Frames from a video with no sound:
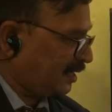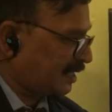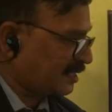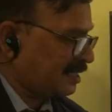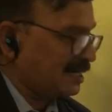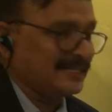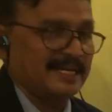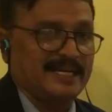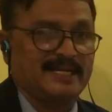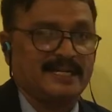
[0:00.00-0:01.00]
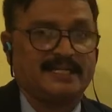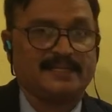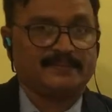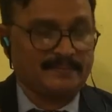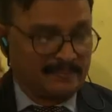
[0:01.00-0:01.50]
external genitalia.
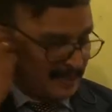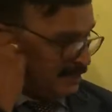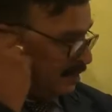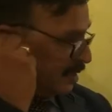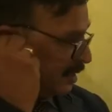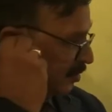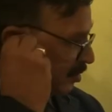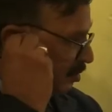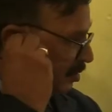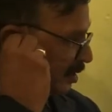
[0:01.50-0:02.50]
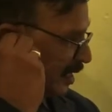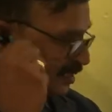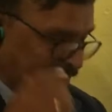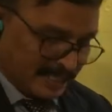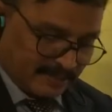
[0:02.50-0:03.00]
Now let us
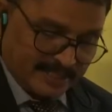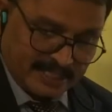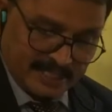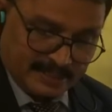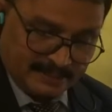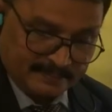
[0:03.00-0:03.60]
take vagina.